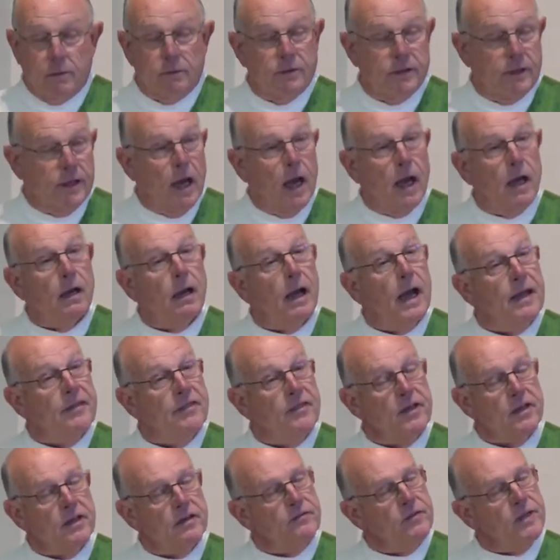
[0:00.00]
The, I
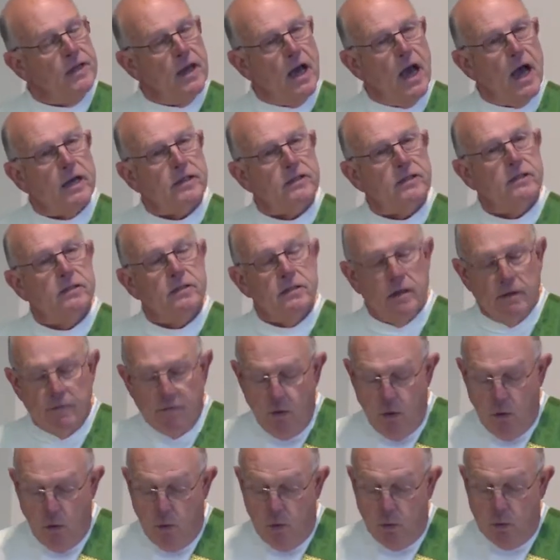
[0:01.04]
think of the oxen of
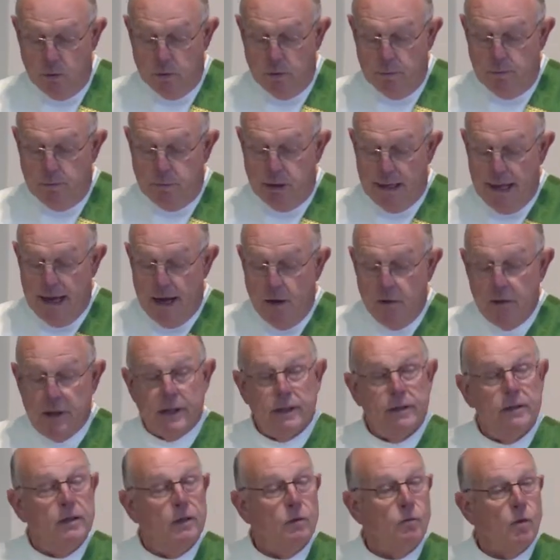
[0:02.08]
old
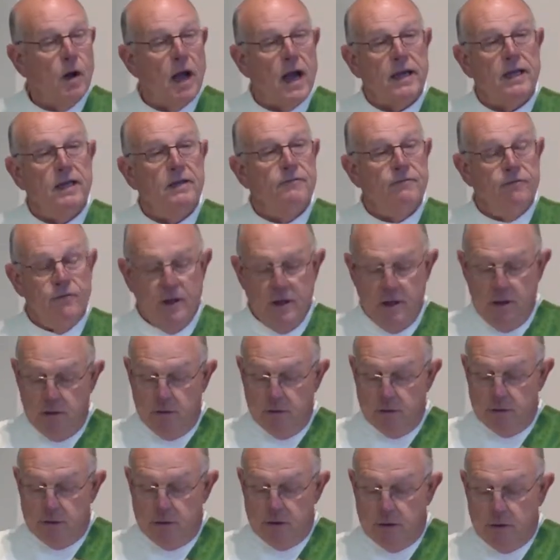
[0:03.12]
plowing the rocky
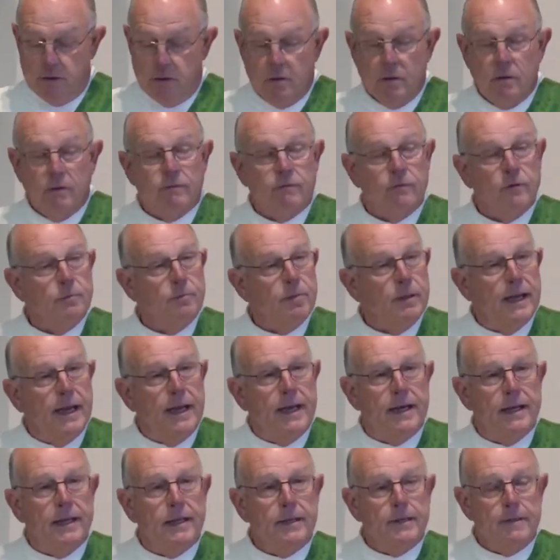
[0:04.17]
fields for
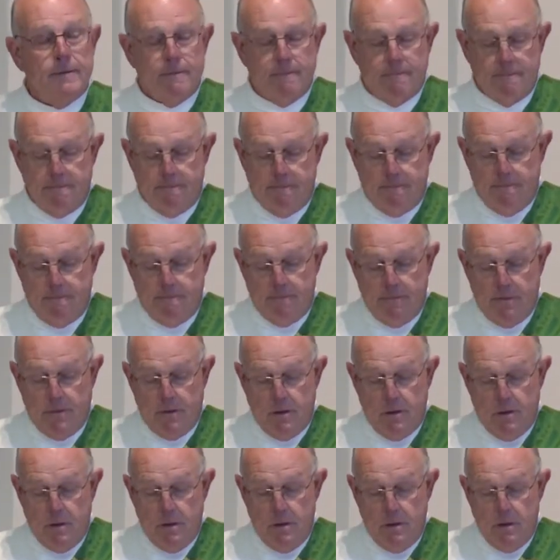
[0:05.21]
planting,
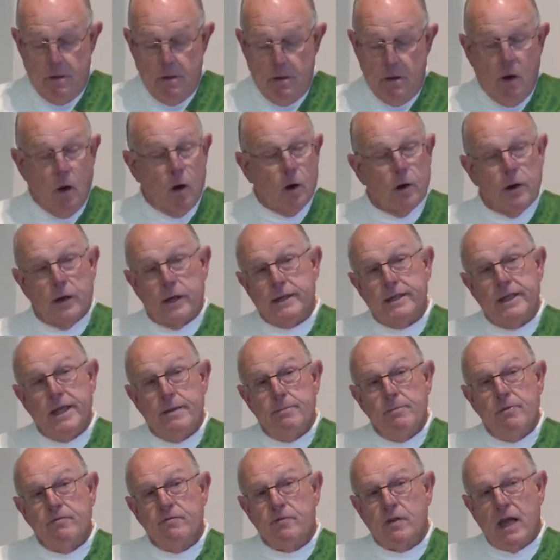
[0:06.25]
or a
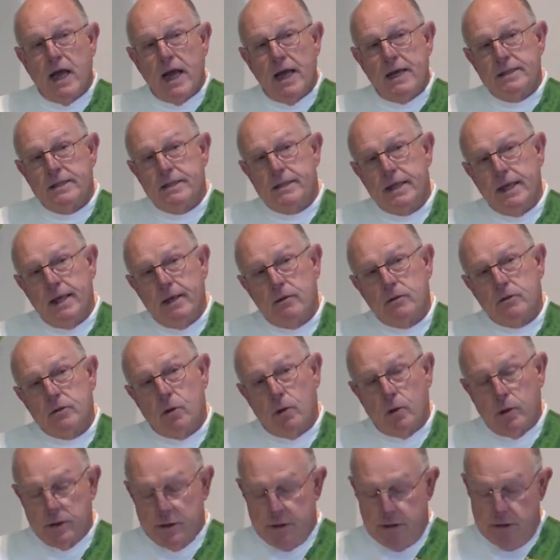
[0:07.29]
team of Clydesdale's
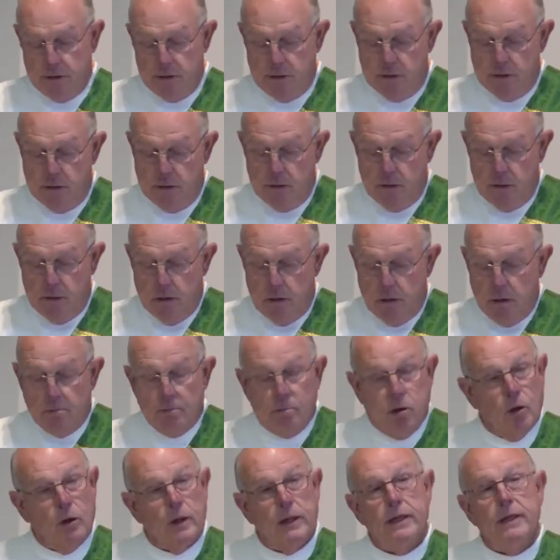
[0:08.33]
horses
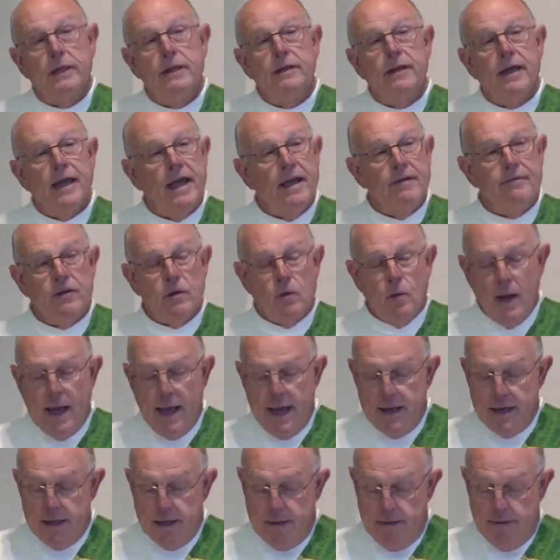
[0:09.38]
pulling the heavy
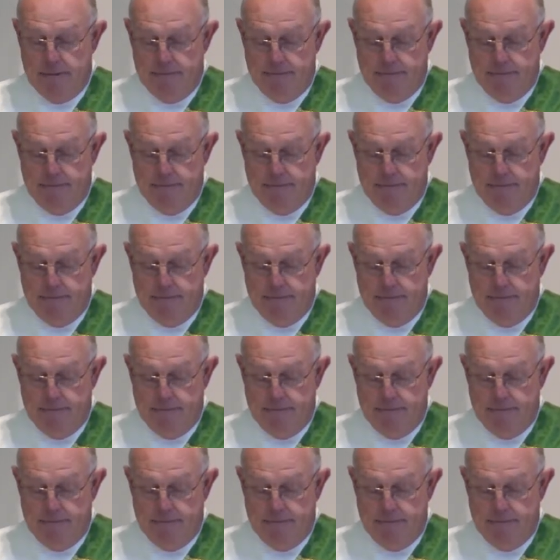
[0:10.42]
wagon.